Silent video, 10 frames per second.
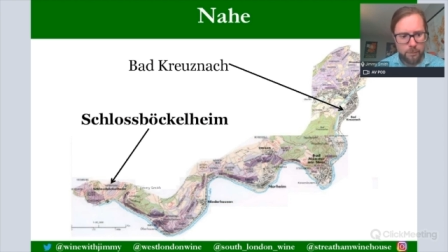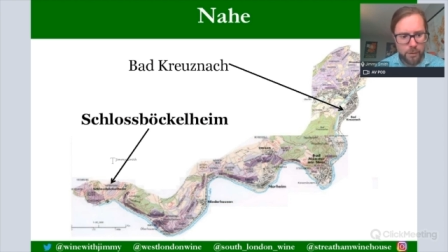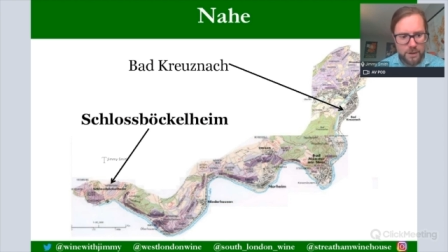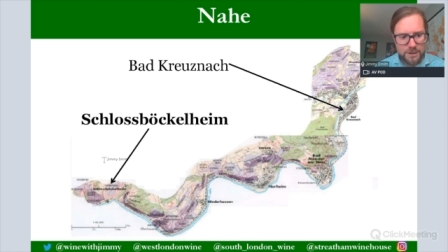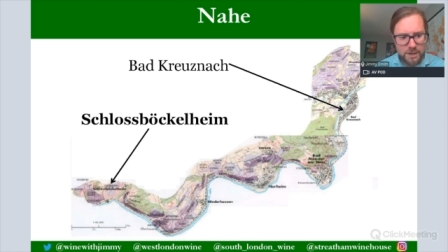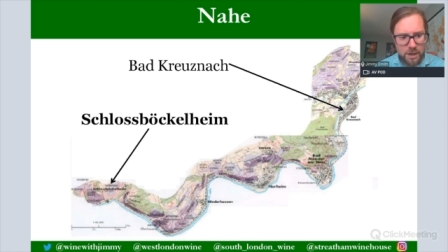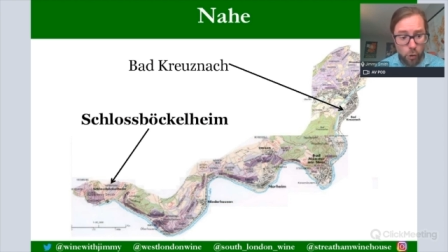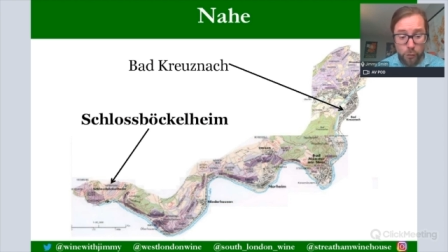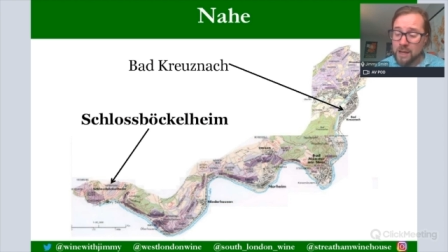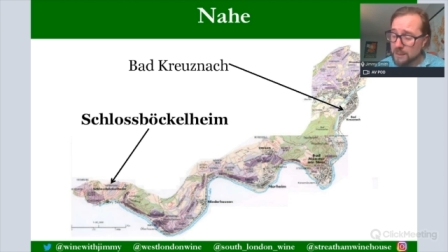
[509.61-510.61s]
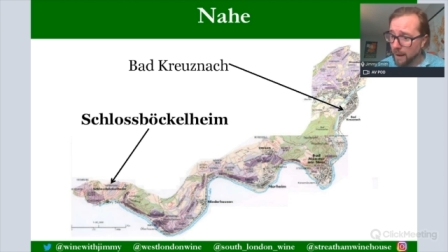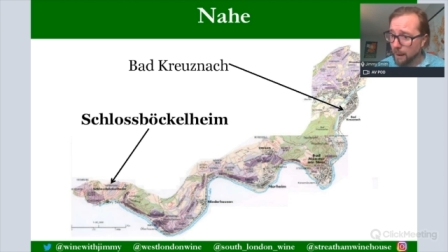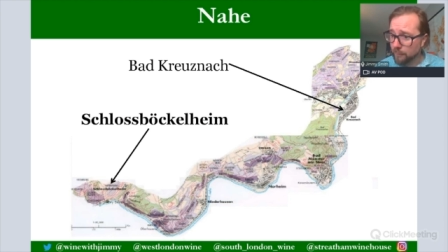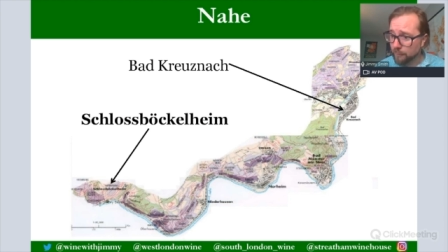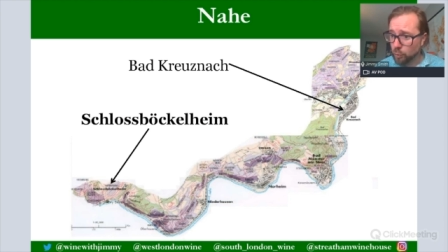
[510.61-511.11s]
But this, on this
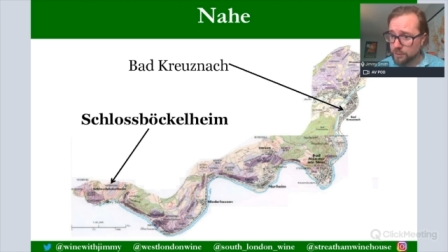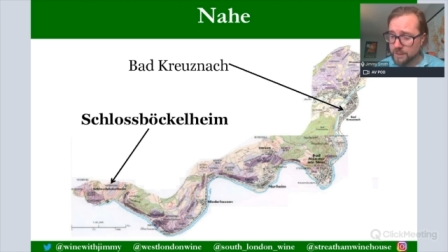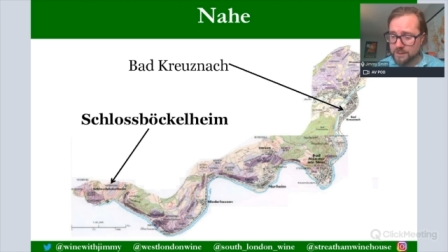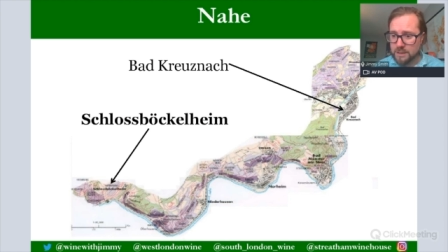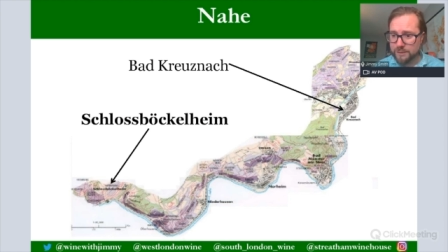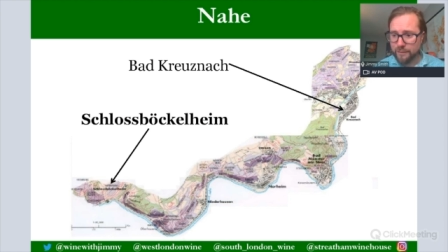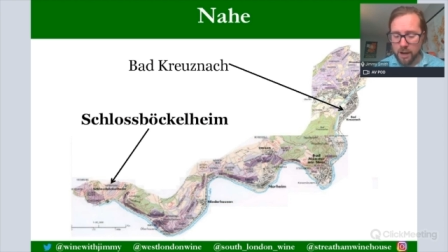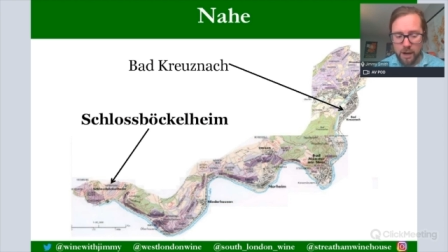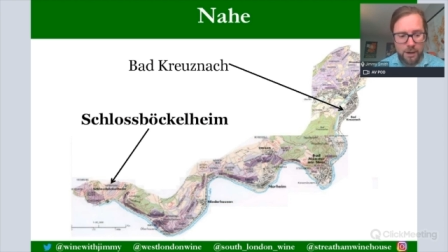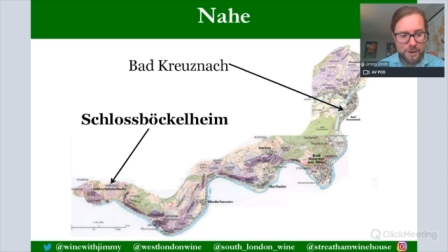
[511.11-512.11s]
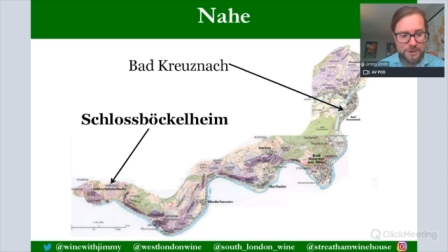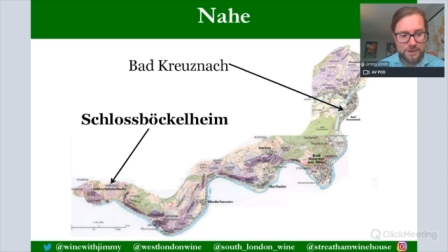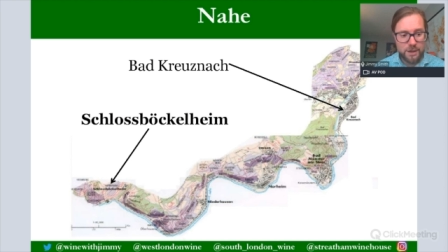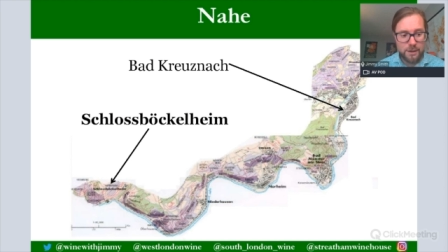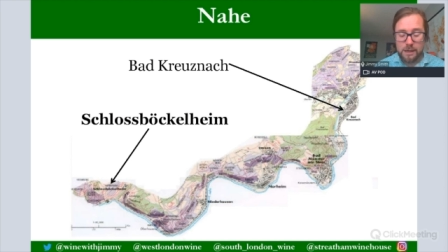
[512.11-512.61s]
map, of course, is this far
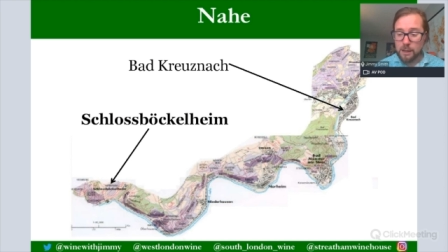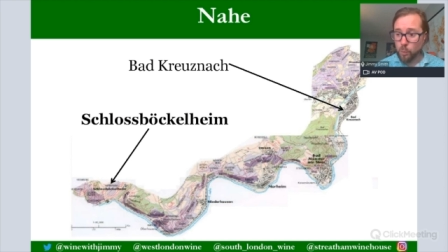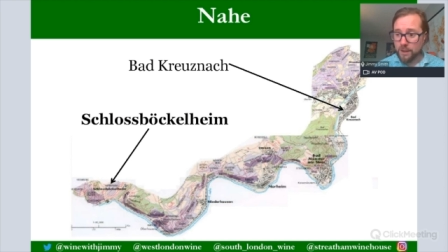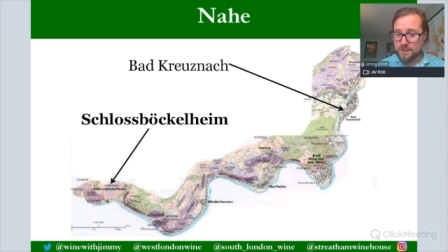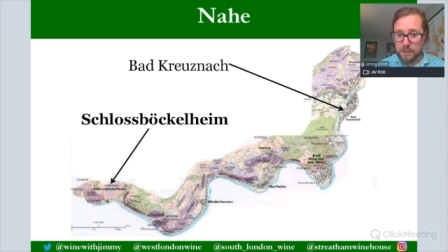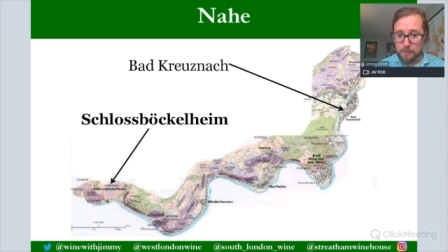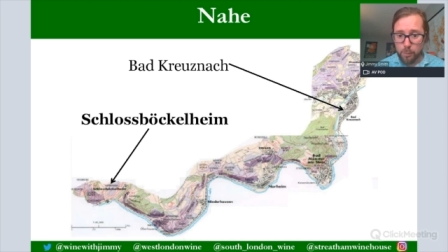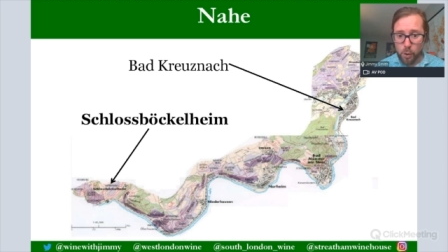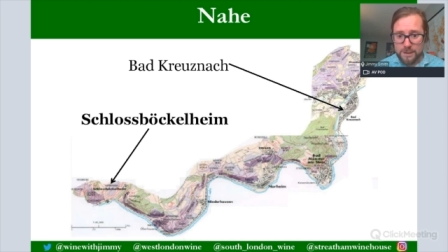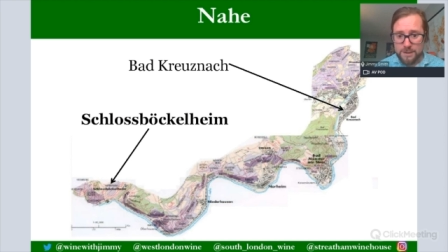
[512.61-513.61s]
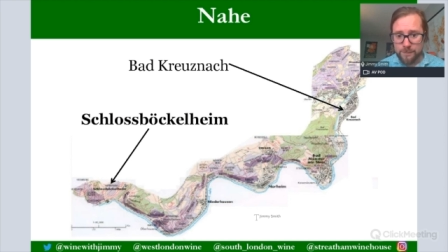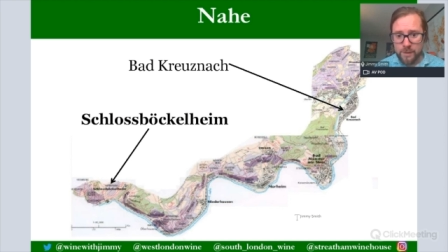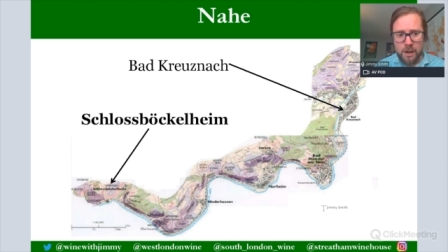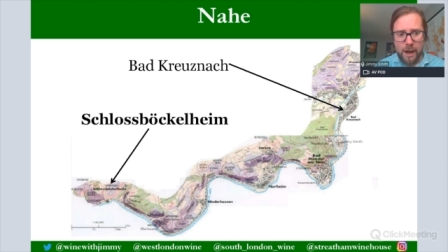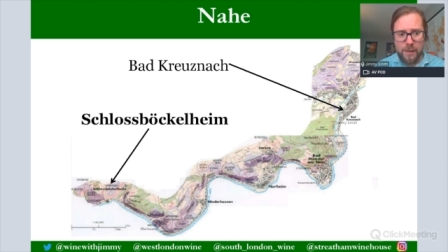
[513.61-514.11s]
southerly, westerly point.
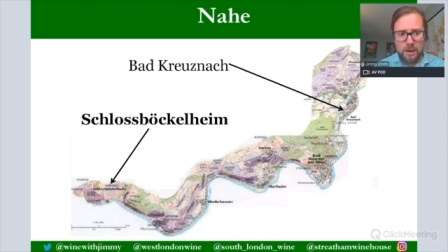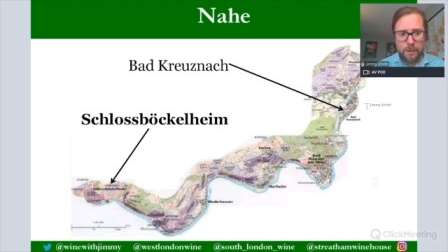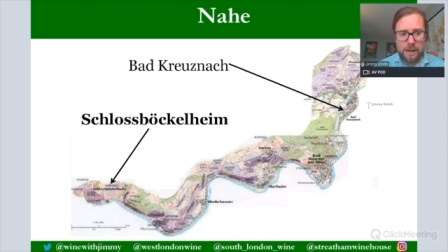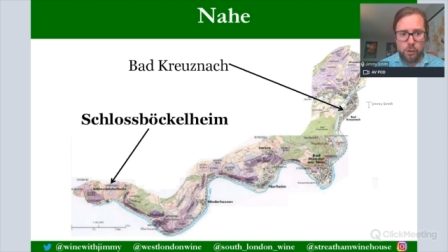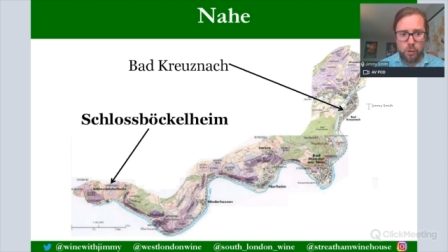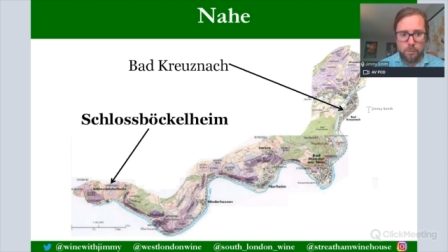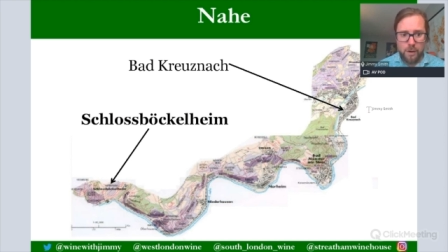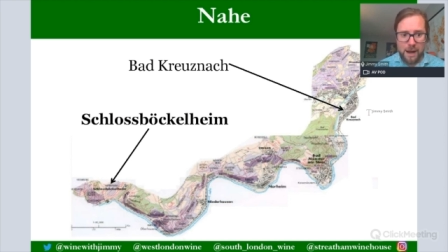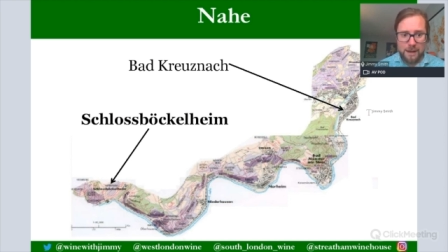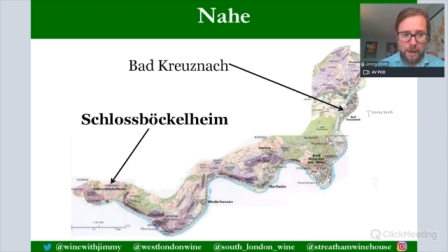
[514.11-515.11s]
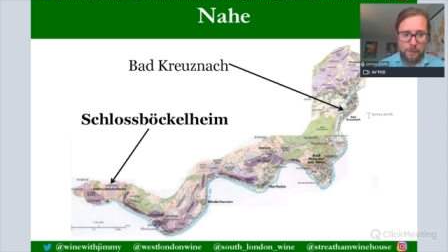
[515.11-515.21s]
And then a place called Bad